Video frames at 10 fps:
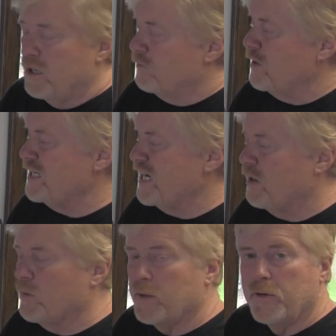Right
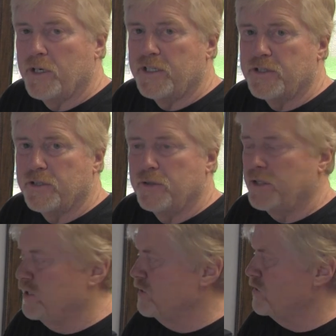now what I'm going to do
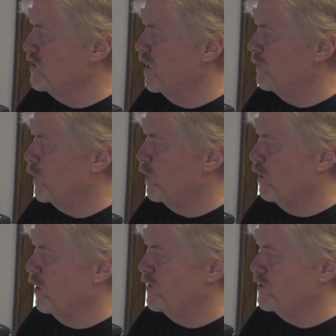is jump
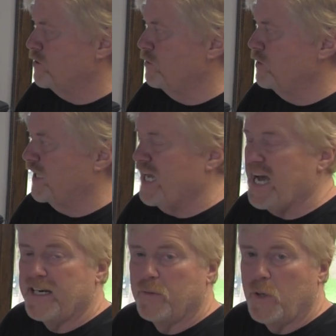on to the
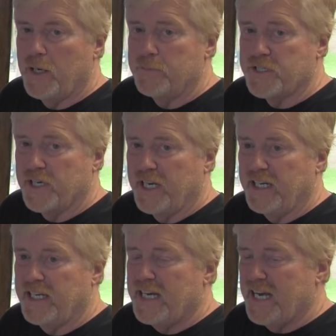Canon
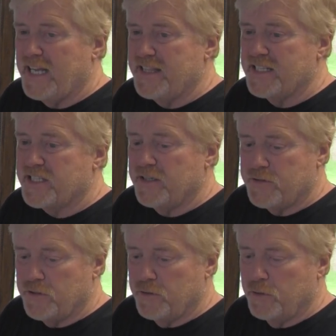website and this
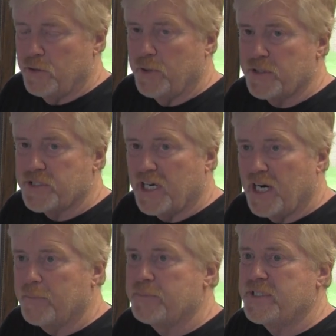gives you the most
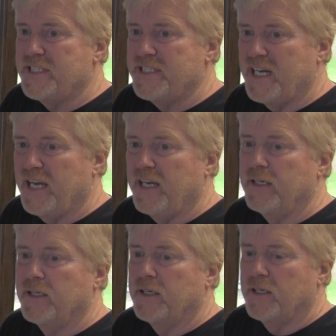
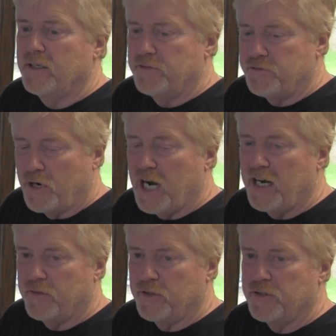up-to-date
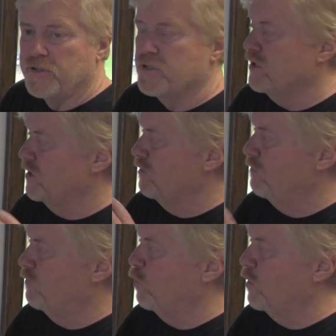drivers
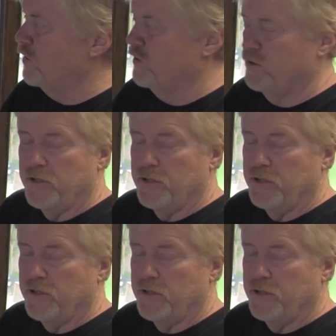for your